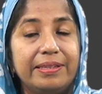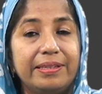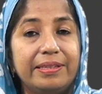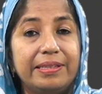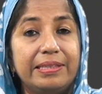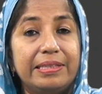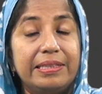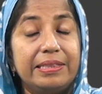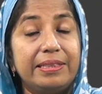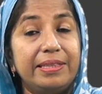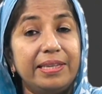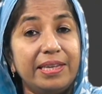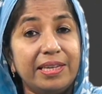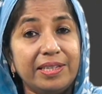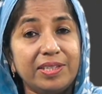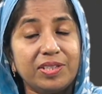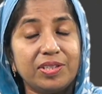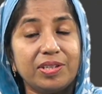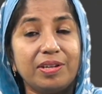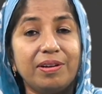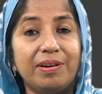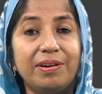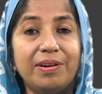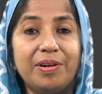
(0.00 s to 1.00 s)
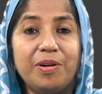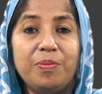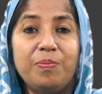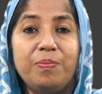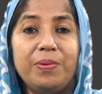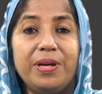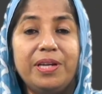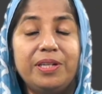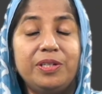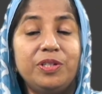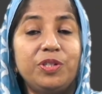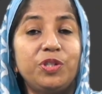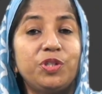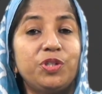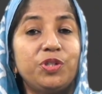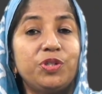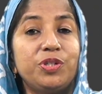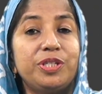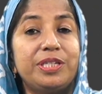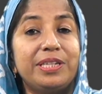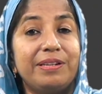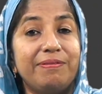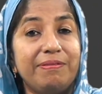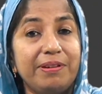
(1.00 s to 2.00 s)
These are meant to
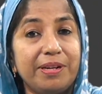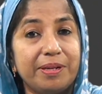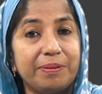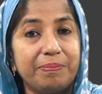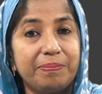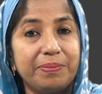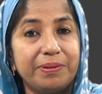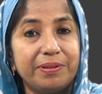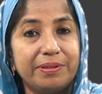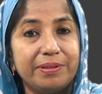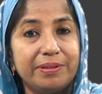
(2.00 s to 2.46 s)
develop